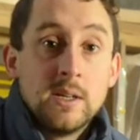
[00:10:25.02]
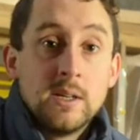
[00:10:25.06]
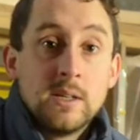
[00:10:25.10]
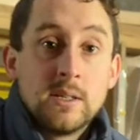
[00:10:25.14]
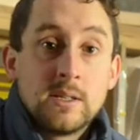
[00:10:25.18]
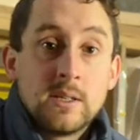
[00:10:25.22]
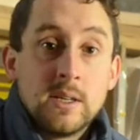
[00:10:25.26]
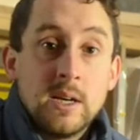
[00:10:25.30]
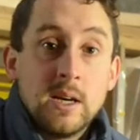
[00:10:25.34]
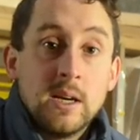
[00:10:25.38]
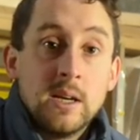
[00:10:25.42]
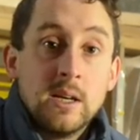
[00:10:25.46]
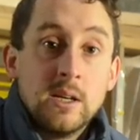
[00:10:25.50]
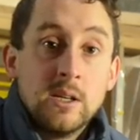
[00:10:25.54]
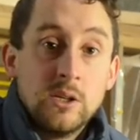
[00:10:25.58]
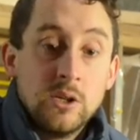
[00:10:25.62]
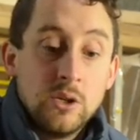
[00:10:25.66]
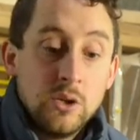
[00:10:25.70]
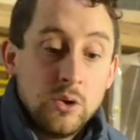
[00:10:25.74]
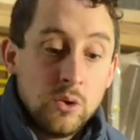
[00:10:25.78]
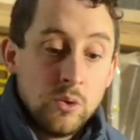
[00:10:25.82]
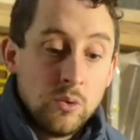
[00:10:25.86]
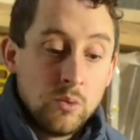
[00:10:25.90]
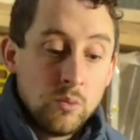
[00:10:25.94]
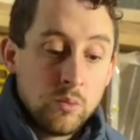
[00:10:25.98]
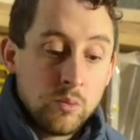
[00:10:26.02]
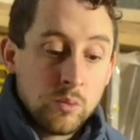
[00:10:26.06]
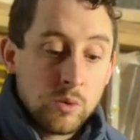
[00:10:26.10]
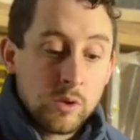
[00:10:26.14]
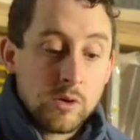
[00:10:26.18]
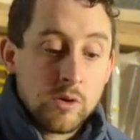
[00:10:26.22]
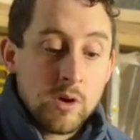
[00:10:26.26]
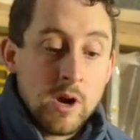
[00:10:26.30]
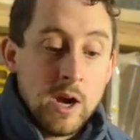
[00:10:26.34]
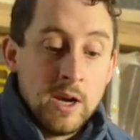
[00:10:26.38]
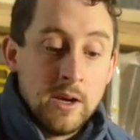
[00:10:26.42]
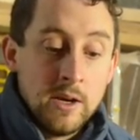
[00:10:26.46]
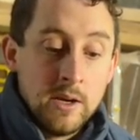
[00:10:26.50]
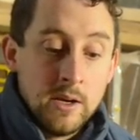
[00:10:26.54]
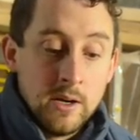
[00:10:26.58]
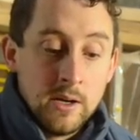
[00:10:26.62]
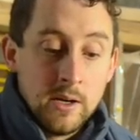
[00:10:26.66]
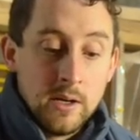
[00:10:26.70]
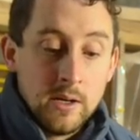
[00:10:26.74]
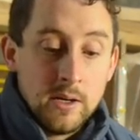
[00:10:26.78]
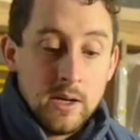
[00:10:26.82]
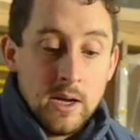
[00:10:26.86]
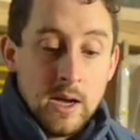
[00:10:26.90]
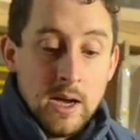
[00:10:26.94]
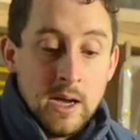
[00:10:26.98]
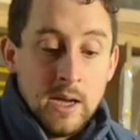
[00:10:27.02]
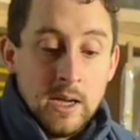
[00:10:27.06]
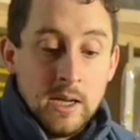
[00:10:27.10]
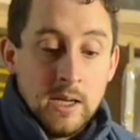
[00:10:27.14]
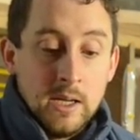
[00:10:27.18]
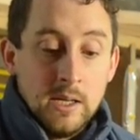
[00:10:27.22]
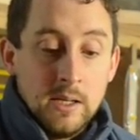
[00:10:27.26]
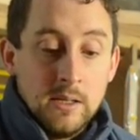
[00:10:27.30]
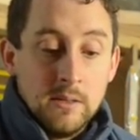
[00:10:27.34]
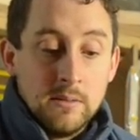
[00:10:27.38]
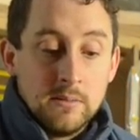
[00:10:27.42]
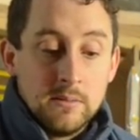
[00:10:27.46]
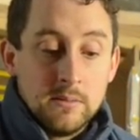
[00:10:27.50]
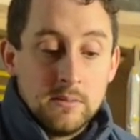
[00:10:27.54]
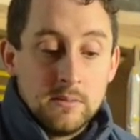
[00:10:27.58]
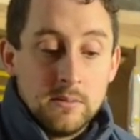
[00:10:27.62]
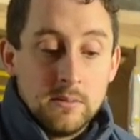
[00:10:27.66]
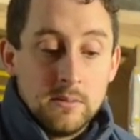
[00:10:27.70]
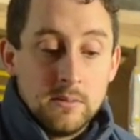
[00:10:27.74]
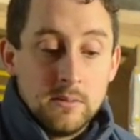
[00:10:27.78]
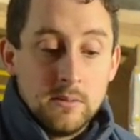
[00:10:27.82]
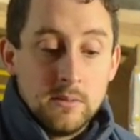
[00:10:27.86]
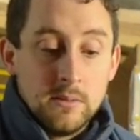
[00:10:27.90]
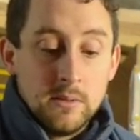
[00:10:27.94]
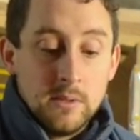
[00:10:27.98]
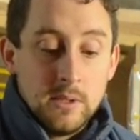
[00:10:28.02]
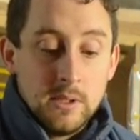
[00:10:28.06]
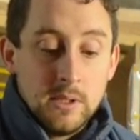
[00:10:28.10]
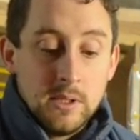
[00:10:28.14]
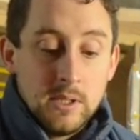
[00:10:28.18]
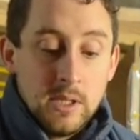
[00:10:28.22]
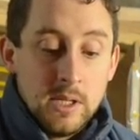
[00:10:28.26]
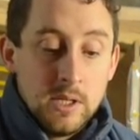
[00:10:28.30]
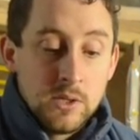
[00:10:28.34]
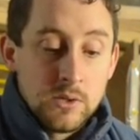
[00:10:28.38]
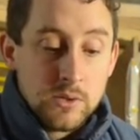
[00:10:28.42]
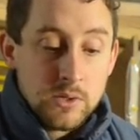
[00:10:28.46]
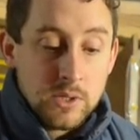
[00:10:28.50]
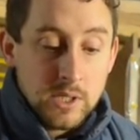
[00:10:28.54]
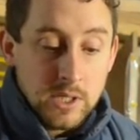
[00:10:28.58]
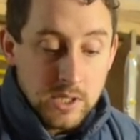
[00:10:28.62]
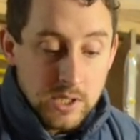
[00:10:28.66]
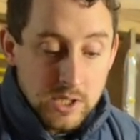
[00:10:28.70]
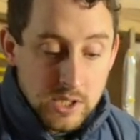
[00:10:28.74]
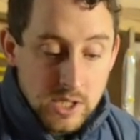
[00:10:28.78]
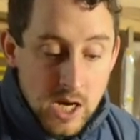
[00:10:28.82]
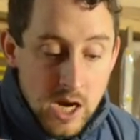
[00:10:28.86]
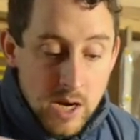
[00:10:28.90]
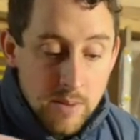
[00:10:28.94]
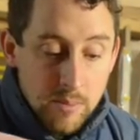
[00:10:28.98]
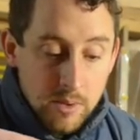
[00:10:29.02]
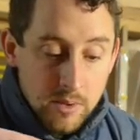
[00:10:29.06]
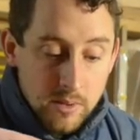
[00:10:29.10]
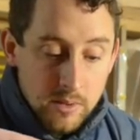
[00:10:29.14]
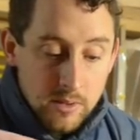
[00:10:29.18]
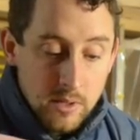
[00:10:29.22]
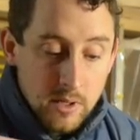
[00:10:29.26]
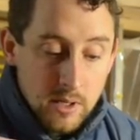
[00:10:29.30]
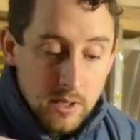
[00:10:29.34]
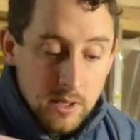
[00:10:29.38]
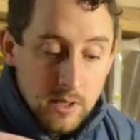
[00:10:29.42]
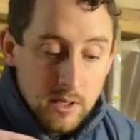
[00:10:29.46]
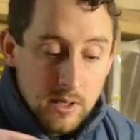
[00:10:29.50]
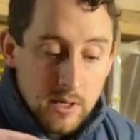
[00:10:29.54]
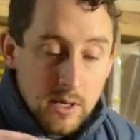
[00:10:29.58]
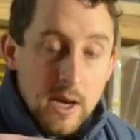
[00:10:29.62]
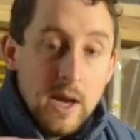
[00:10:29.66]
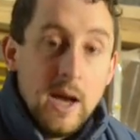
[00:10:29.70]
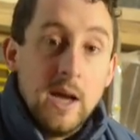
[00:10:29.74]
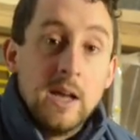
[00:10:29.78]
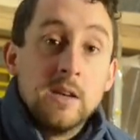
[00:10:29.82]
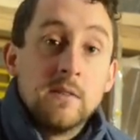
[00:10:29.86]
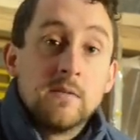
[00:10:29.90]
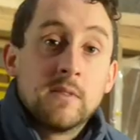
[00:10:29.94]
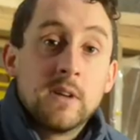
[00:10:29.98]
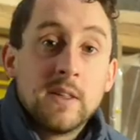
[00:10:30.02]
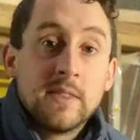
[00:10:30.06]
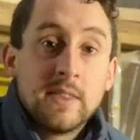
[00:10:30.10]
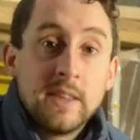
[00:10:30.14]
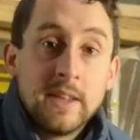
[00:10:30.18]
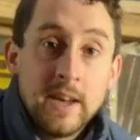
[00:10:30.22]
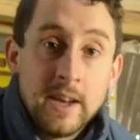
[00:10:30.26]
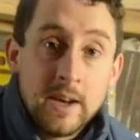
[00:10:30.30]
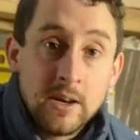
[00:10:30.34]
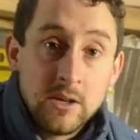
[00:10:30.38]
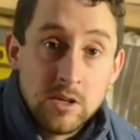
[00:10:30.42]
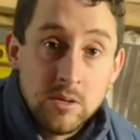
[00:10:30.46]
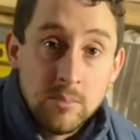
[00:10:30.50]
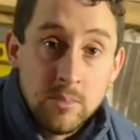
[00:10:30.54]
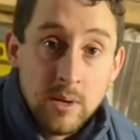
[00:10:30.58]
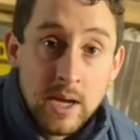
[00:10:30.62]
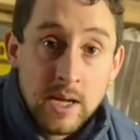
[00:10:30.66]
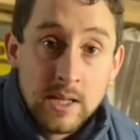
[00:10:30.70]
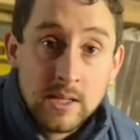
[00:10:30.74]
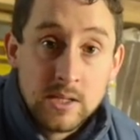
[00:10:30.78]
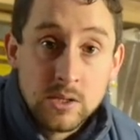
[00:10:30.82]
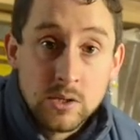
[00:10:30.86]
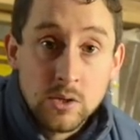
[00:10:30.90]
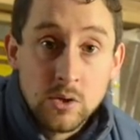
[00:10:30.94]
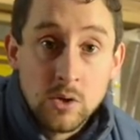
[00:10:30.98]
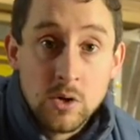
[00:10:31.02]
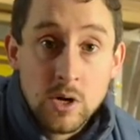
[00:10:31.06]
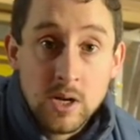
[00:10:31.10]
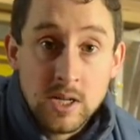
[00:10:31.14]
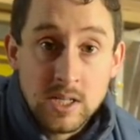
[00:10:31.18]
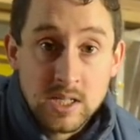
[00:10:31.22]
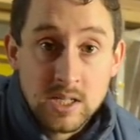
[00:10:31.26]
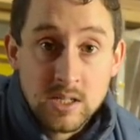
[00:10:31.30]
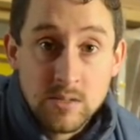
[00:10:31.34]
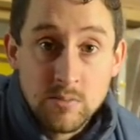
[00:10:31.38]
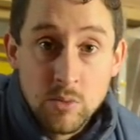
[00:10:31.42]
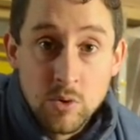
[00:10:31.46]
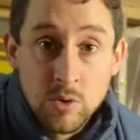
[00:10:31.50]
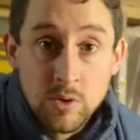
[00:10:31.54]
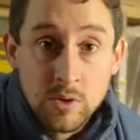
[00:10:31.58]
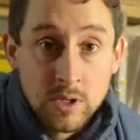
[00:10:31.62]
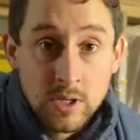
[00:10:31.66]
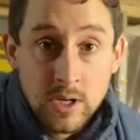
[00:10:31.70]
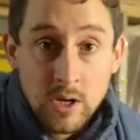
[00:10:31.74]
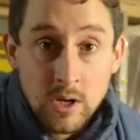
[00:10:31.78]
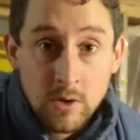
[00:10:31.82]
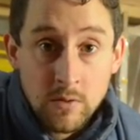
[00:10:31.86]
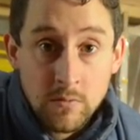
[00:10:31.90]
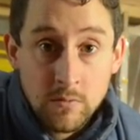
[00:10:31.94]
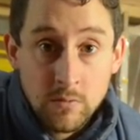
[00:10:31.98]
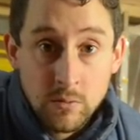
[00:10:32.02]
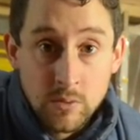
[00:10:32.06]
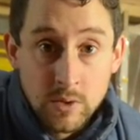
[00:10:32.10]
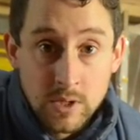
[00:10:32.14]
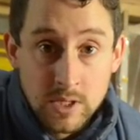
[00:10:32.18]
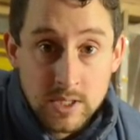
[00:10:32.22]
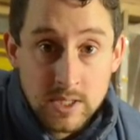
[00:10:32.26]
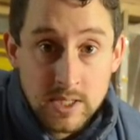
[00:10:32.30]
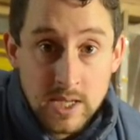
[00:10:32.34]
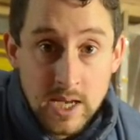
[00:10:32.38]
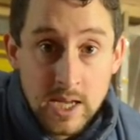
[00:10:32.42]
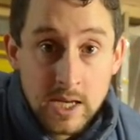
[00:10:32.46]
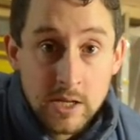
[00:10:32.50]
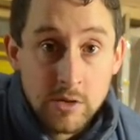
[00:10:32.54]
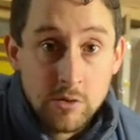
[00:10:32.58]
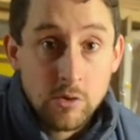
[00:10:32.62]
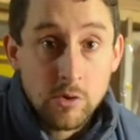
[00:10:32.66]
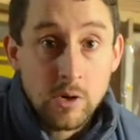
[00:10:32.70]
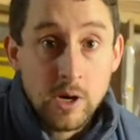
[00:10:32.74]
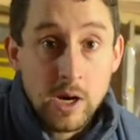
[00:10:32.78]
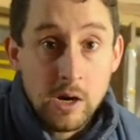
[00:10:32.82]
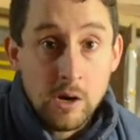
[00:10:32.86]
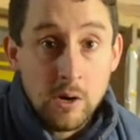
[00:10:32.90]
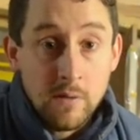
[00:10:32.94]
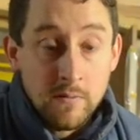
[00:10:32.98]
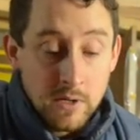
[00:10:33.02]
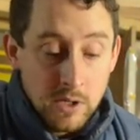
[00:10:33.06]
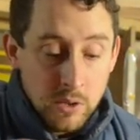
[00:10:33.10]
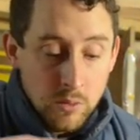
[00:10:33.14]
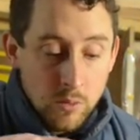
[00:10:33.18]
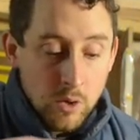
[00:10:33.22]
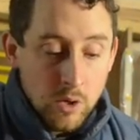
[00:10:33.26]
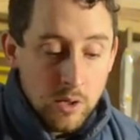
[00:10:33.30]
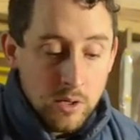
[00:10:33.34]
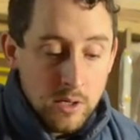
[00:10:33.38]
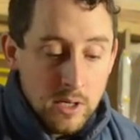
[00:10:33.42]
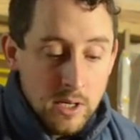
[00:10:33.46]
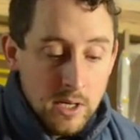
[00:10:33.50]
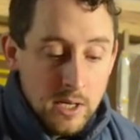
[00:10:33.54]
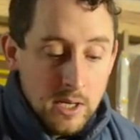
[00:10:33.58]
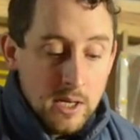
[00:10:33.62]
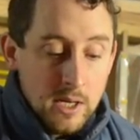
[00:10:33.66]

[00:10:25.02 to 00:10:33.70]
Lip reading: Say you created a interesting shape and you've cut that out on your bandsaw and smoothed it off with a sander or however you want,